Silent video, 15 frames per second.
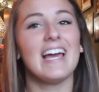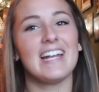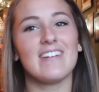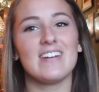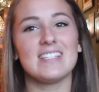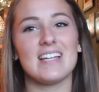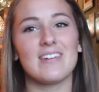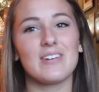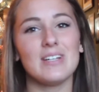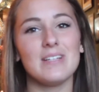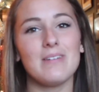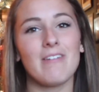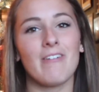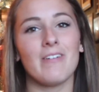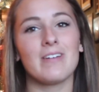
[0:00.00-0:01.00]
anyways, I'm going
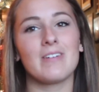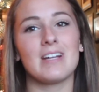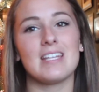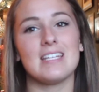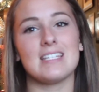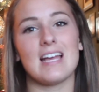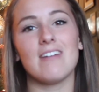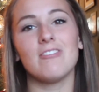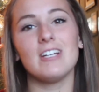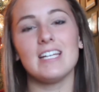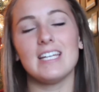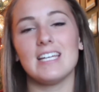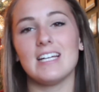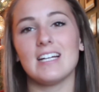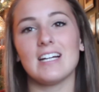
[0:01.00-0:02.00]
to be filming one of these
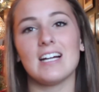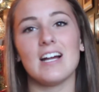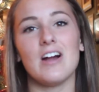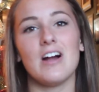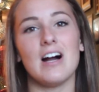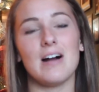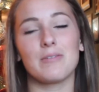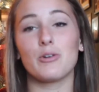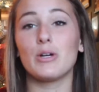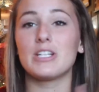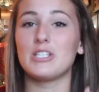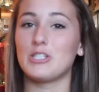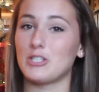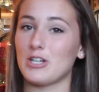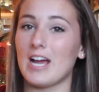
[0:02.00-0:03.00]
every year. I'm going
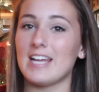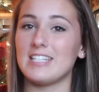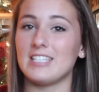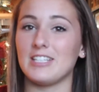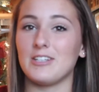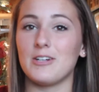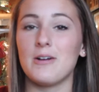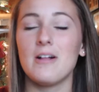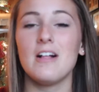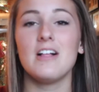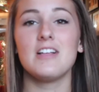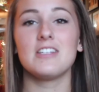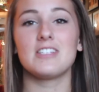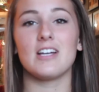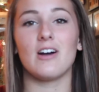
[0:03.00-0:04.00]
to try to.
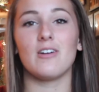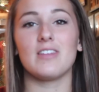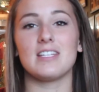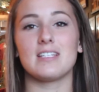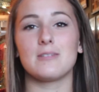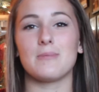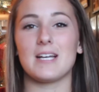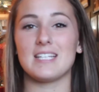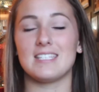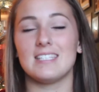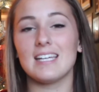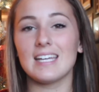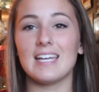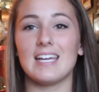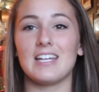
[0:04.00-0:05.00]
So this is my
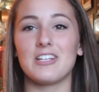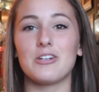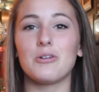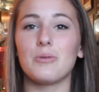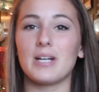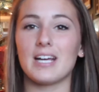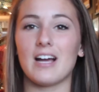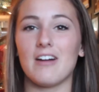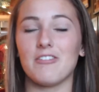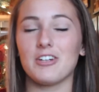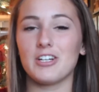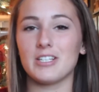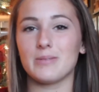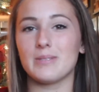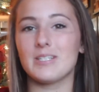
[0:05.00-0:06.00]
second annual What I Got for
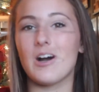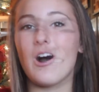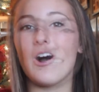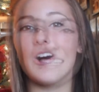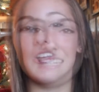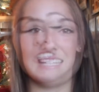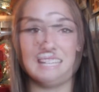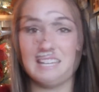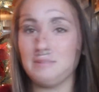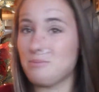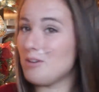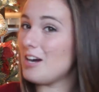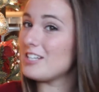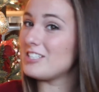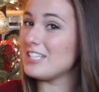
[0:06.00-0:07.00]
Christmas haul. Keep
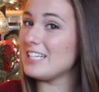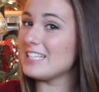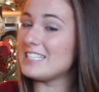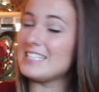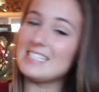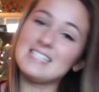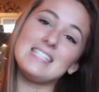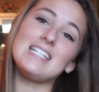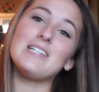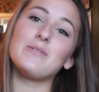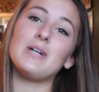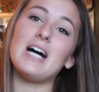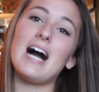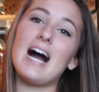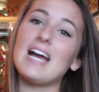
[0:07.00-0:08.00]
watching to see
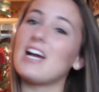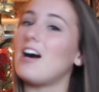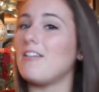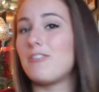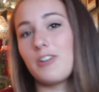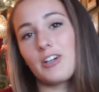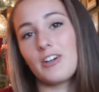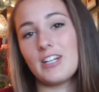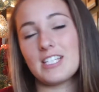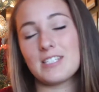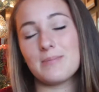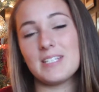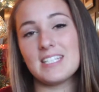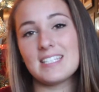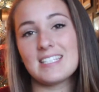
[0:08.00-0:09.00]
what I got for
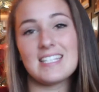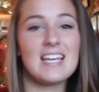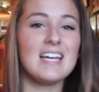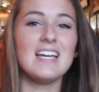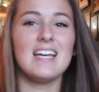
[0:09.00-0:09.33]
Christmas.